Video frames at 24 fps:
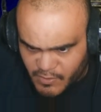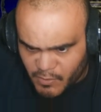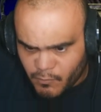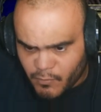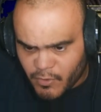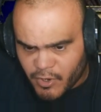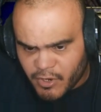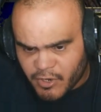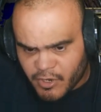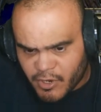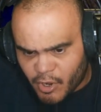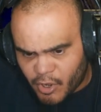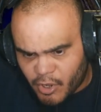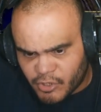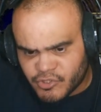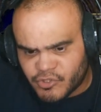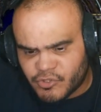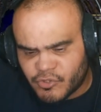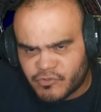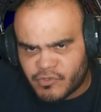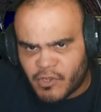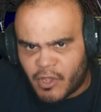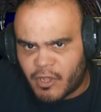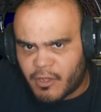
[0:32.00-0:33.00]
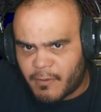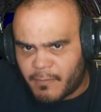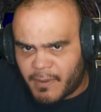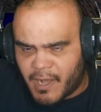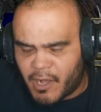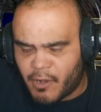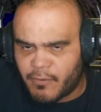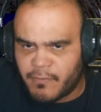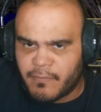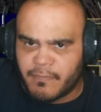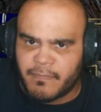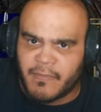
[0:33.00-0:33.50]
We're gonna also talk
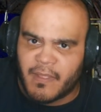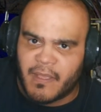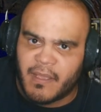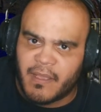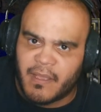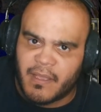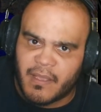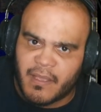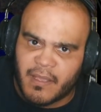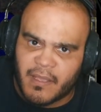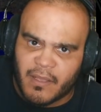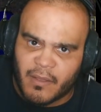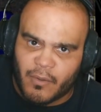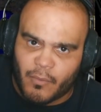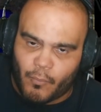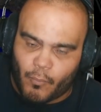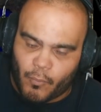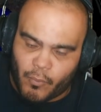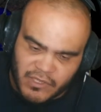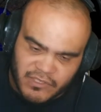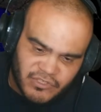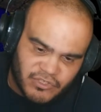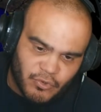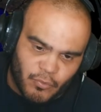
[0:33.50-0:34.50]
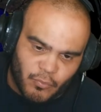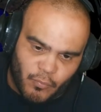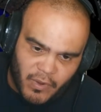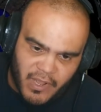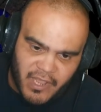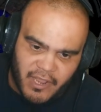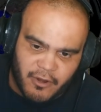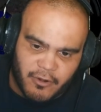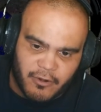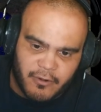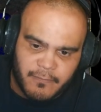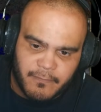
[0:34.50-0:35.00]
about what to
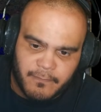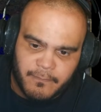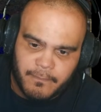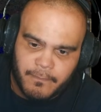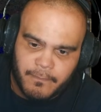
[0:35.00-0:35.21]
wear